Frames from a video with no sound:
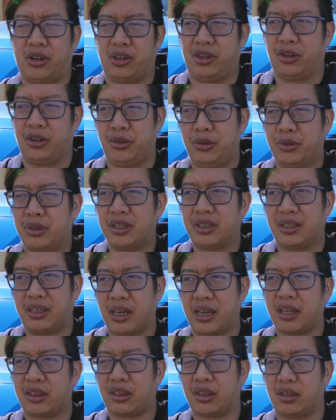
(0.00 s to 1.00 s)
you know, you can
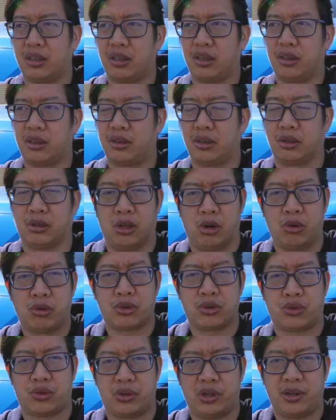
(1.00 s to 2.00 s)
get the lower
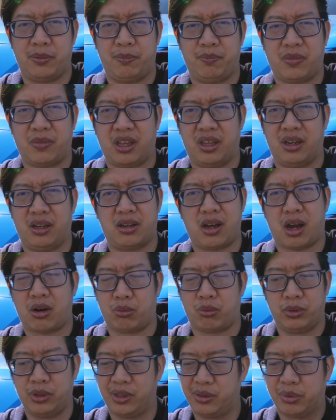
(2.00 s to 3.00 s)
trim and not
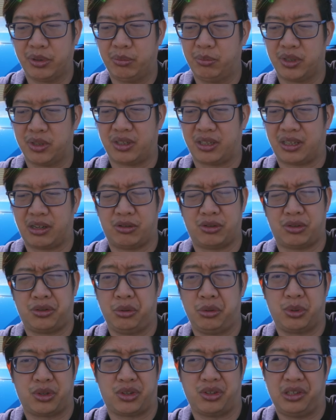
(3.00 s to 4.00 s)
really be missing out on too much